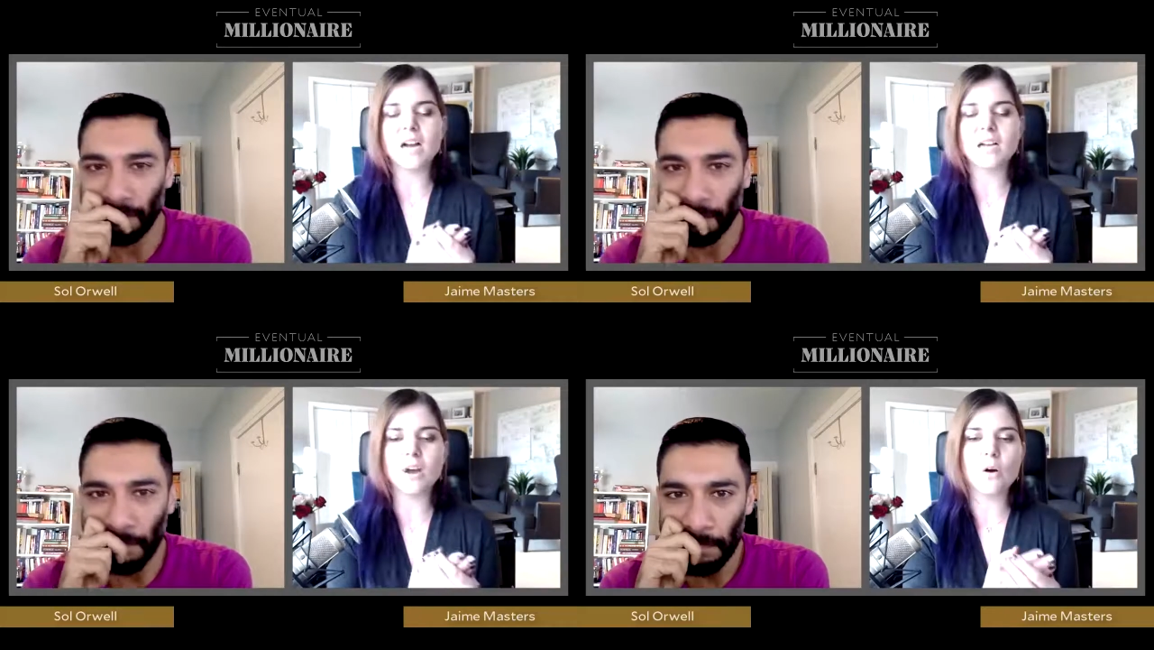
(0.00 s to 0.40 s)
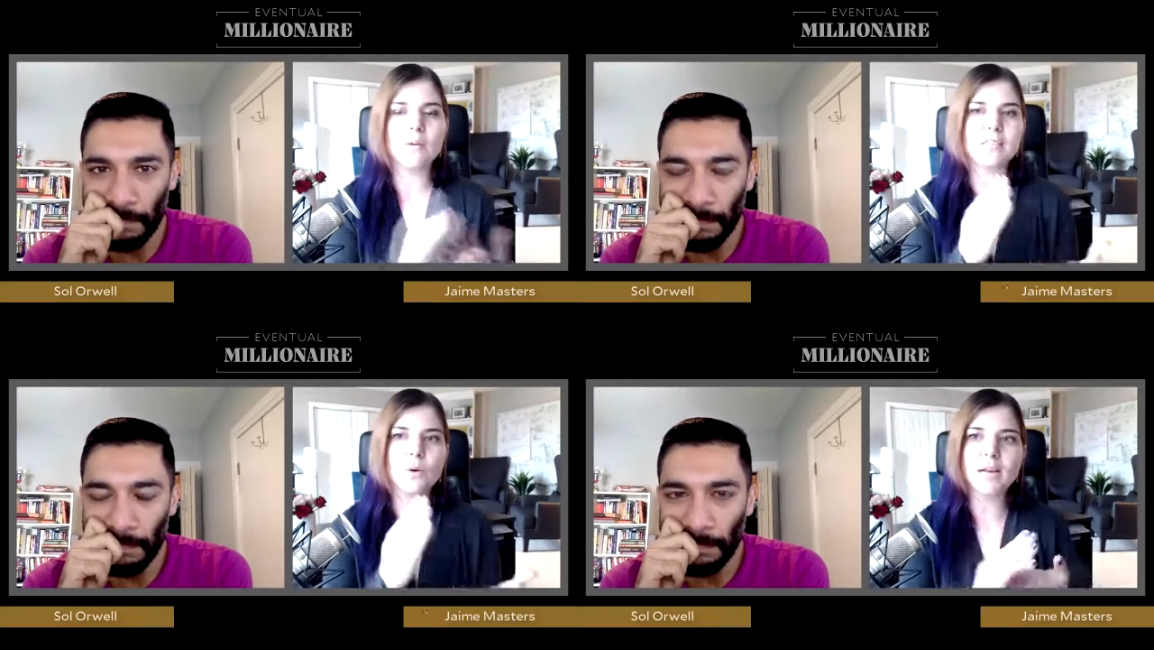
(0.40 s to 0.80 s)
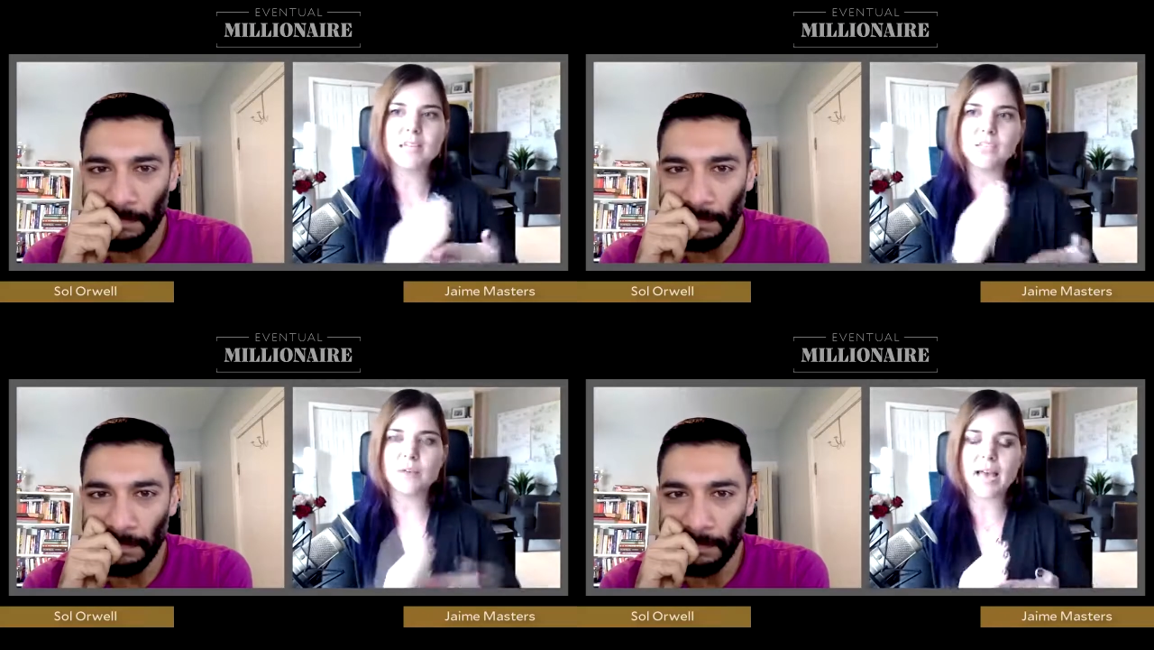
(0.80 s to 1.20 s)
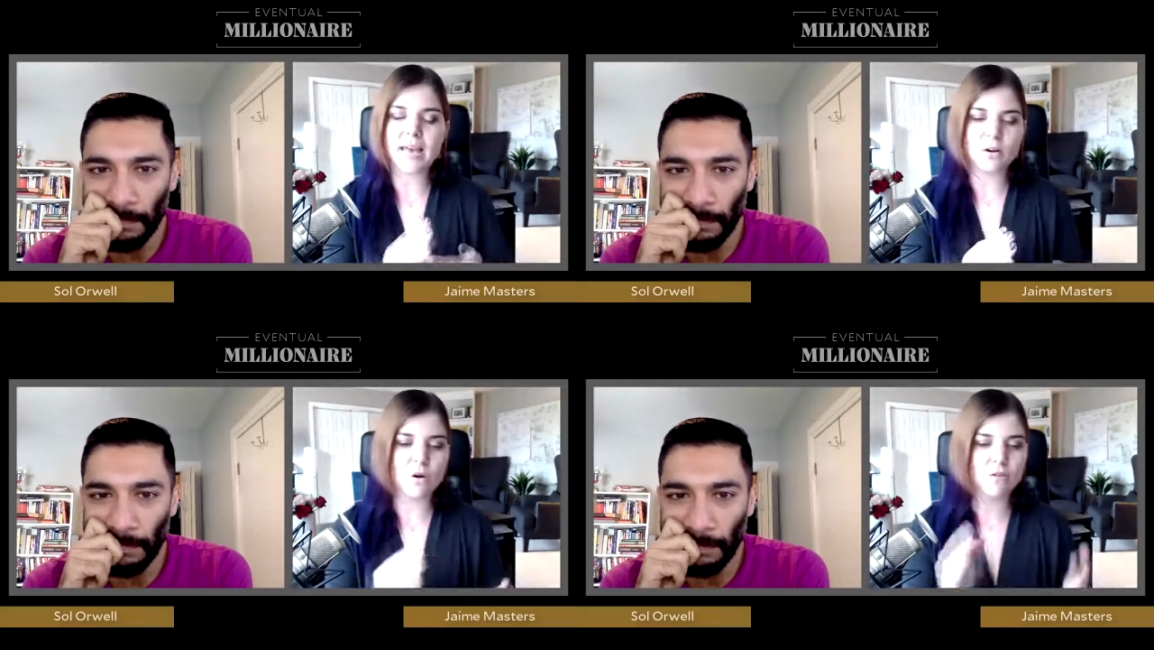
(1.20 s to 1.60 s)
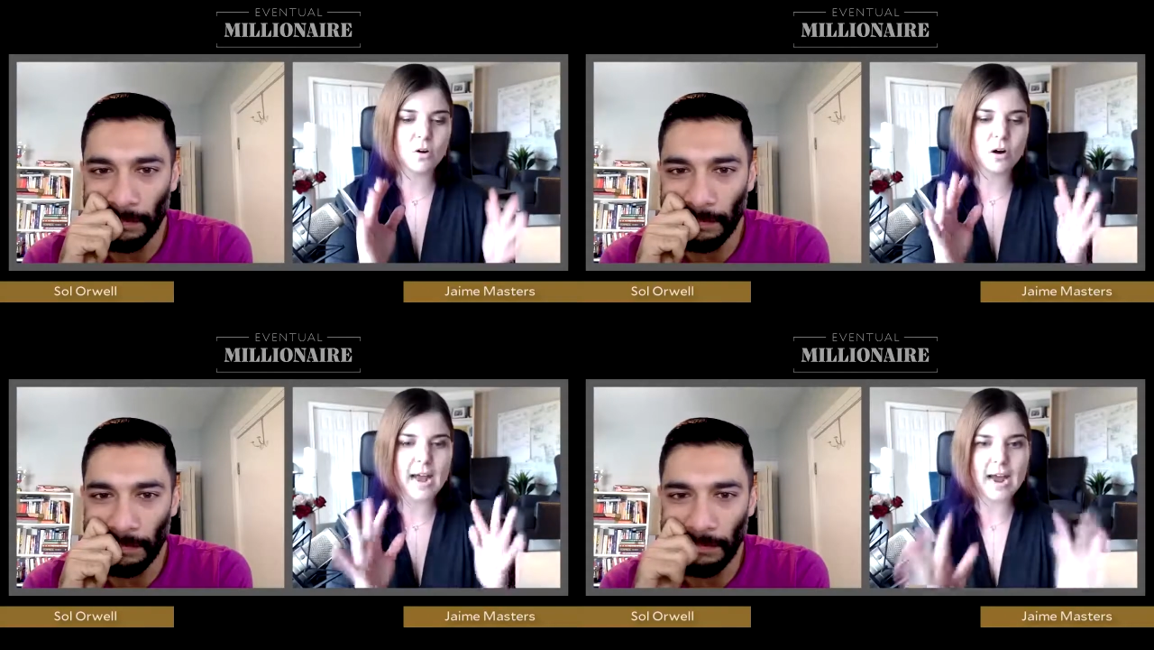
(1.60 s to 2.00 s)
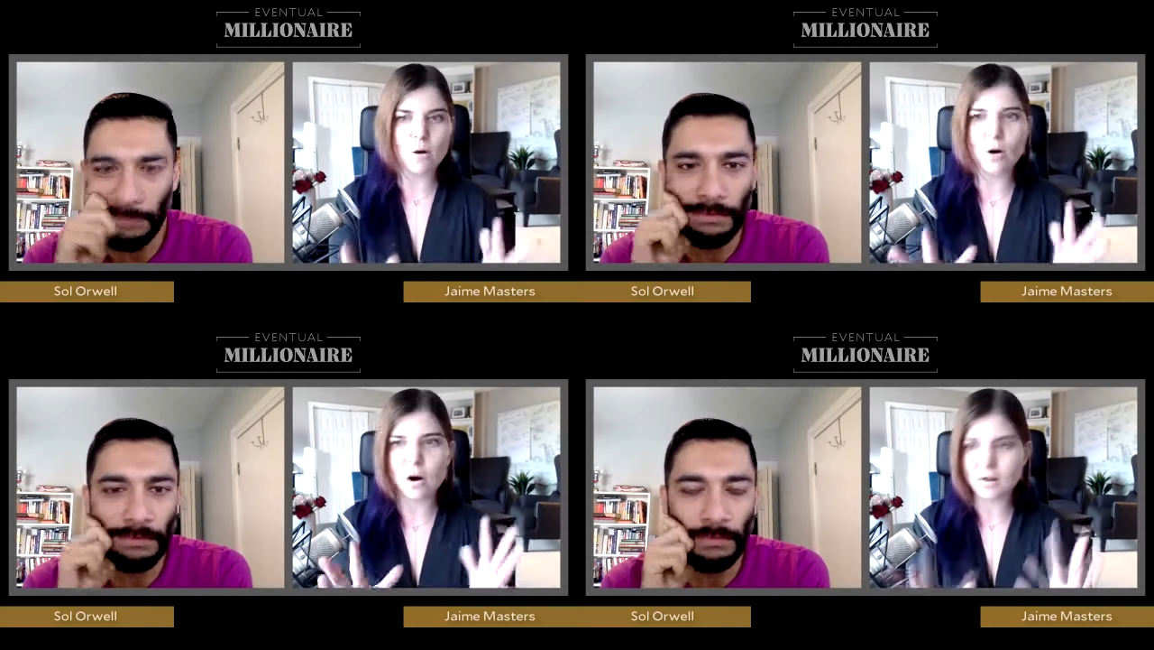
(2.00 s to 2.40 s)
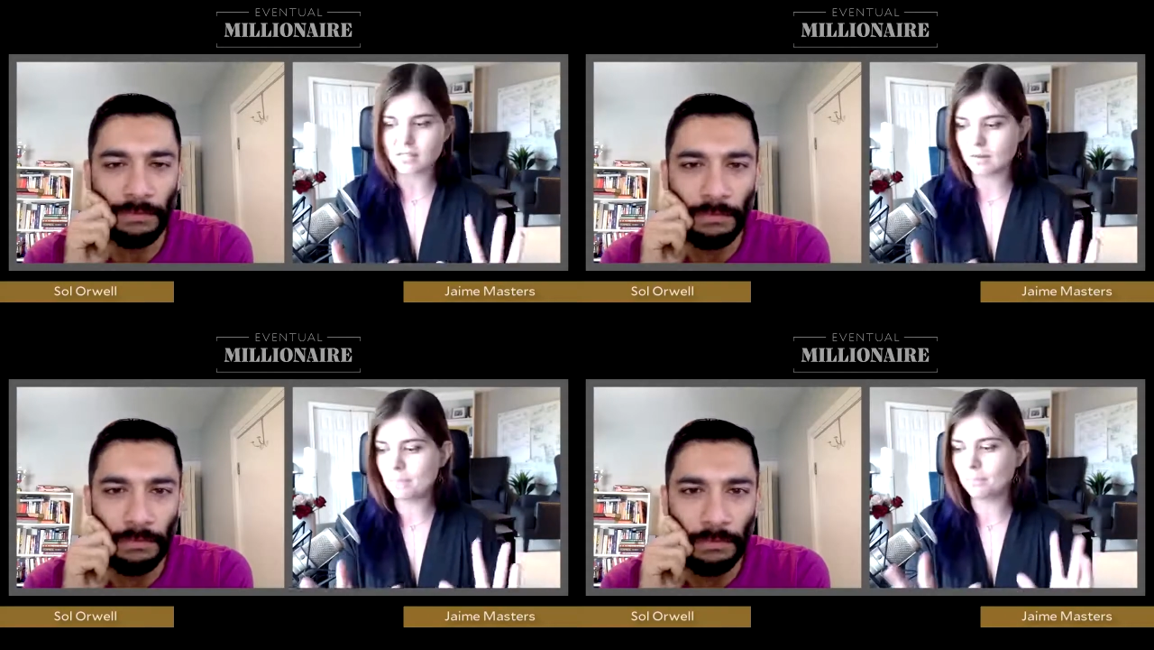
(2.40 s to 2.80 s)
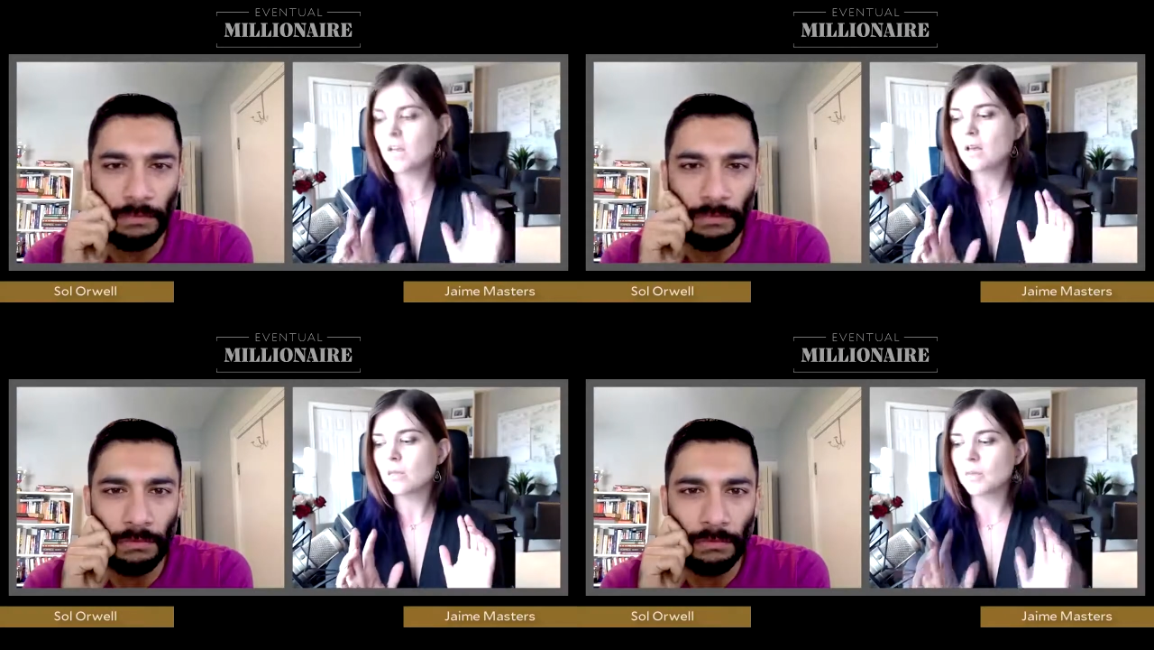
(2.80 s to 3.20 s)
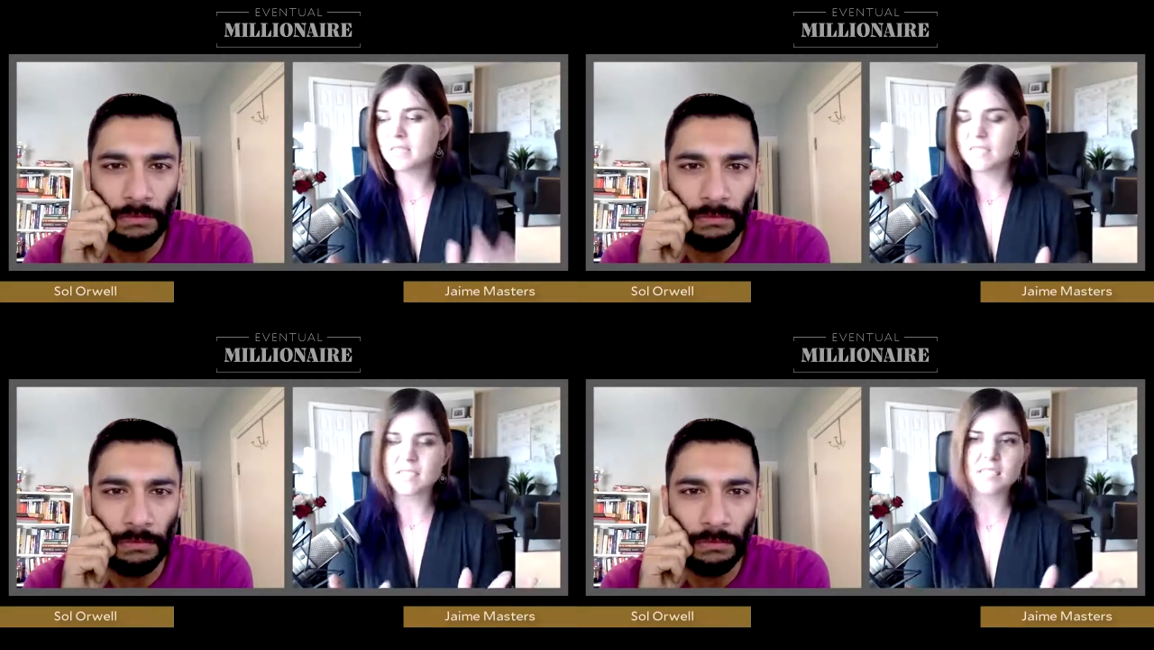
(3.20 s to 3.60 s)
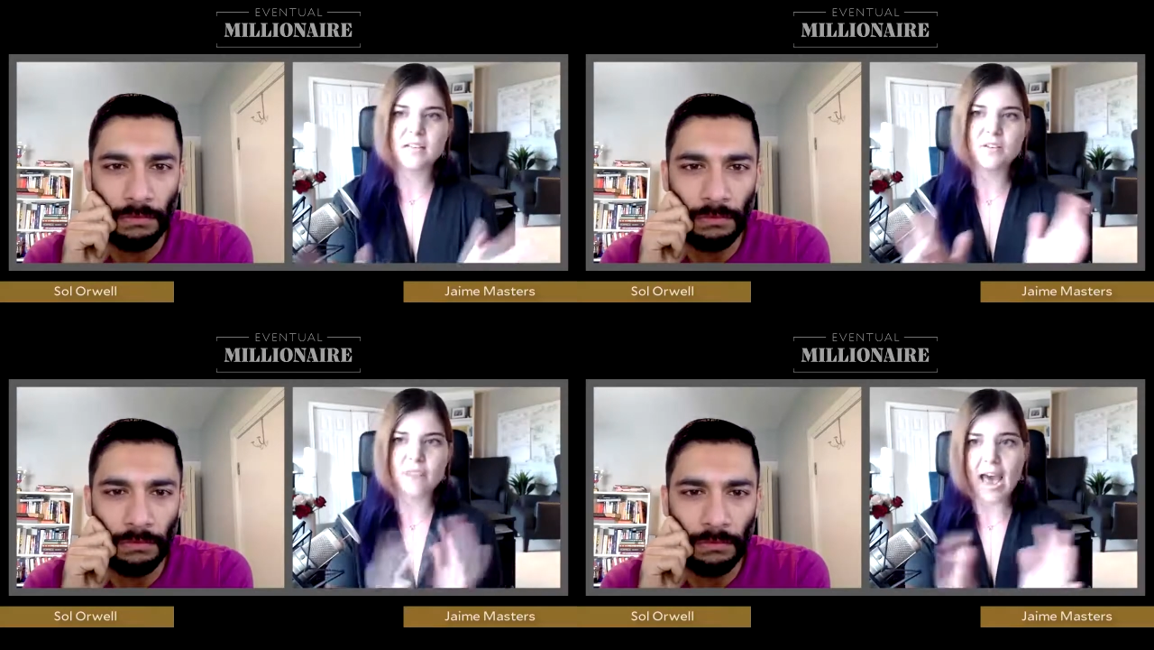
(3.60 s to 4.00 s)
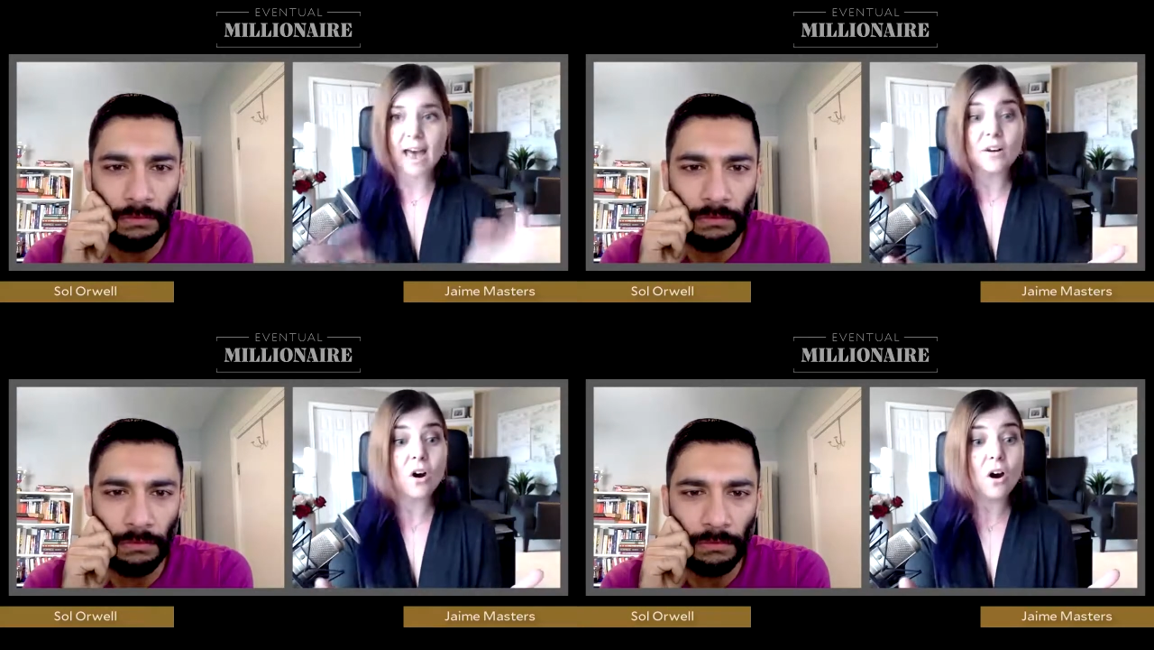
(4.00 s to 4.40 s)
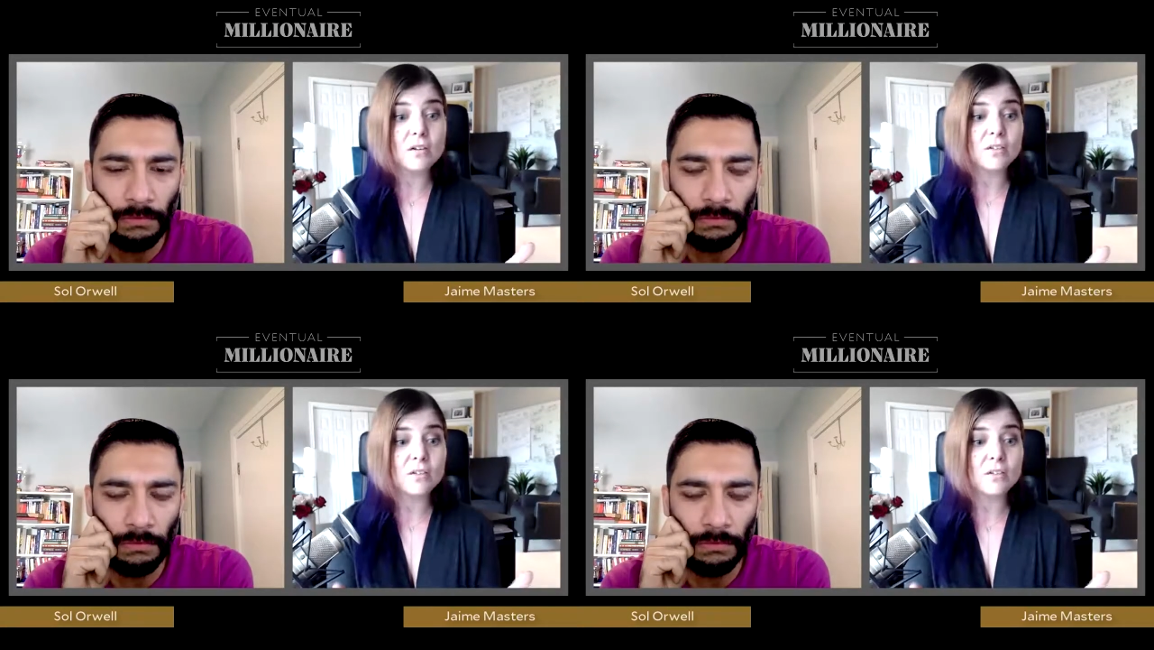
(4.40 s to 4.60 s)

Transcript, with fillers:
Speaker 1: go as quick as you can over how awesome the businesses that you've had are.